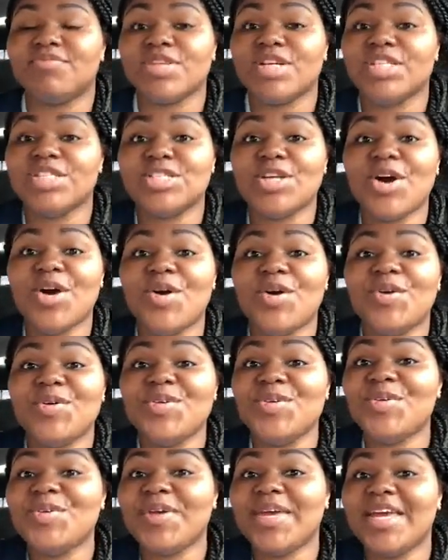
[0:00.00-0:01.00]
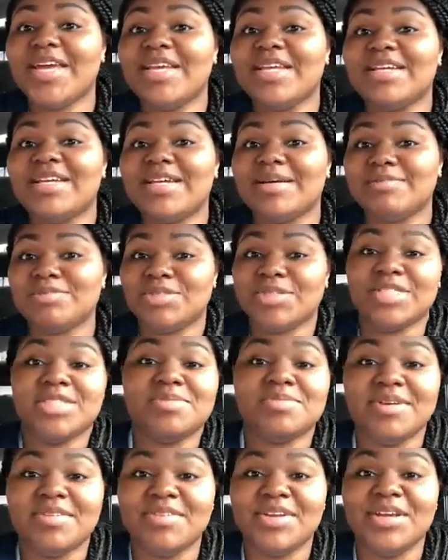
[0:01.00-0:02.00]
so you can come straight
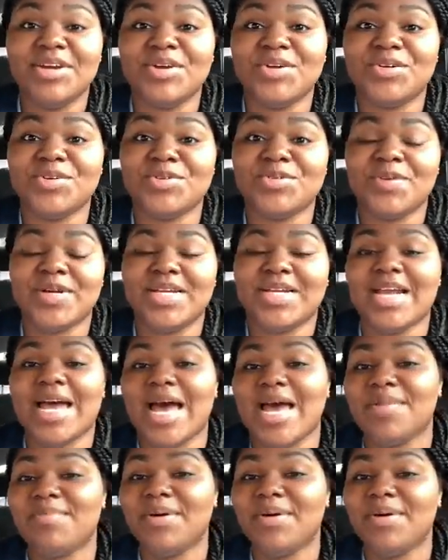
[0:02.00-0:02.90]
to my video when I